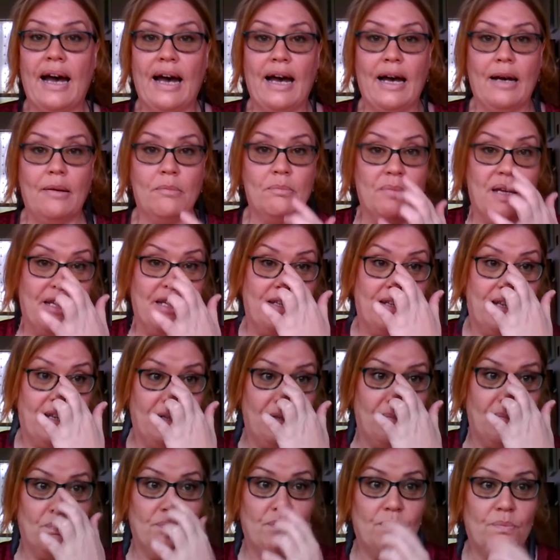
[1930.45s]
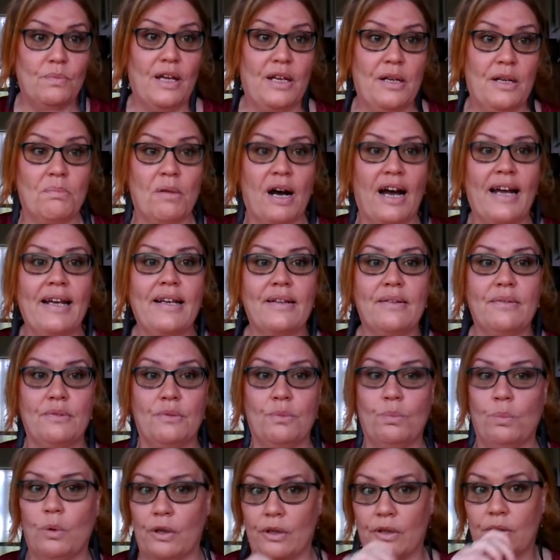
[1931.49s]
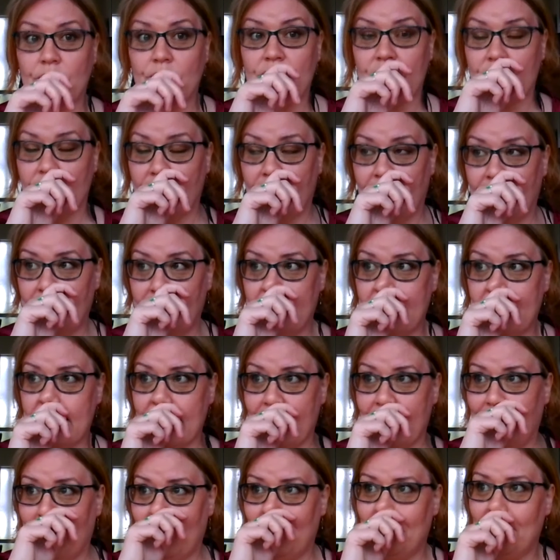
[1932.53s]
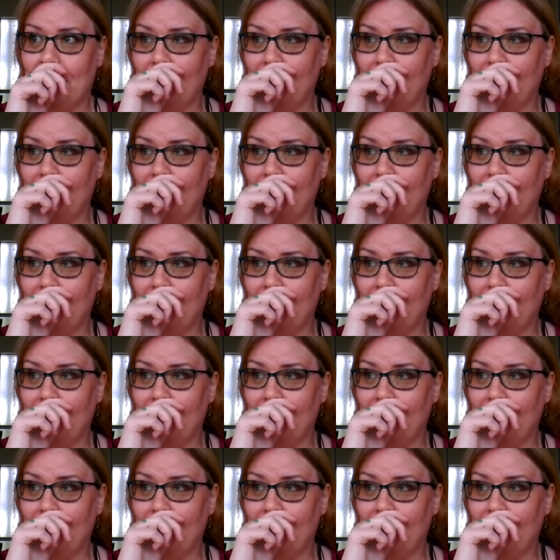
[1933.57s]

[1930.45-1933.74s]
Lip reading: in my world, and